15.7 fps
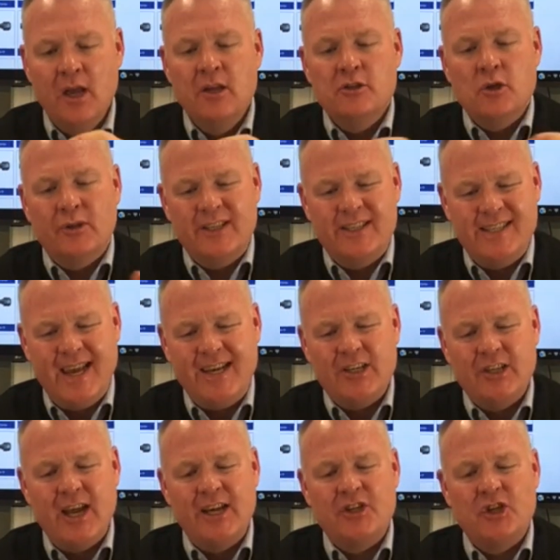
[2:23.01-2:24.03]
So the
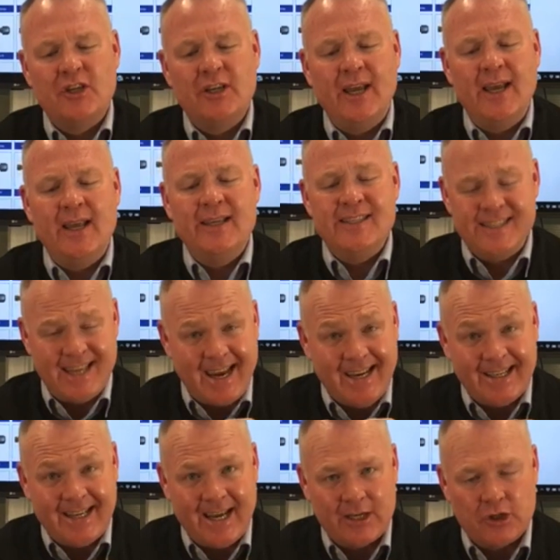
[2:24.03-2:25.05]
second action
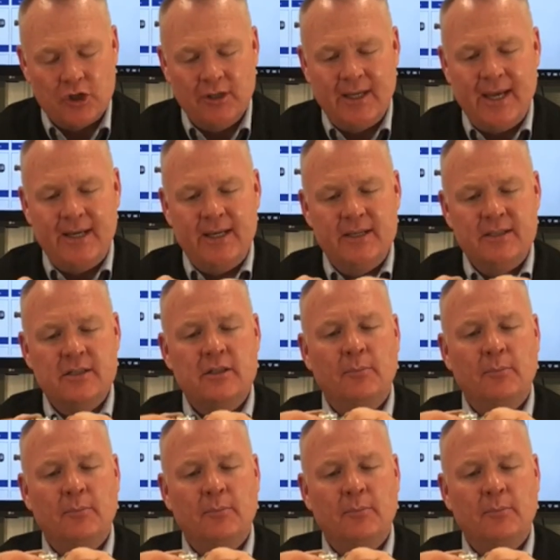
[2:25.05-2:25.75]
then is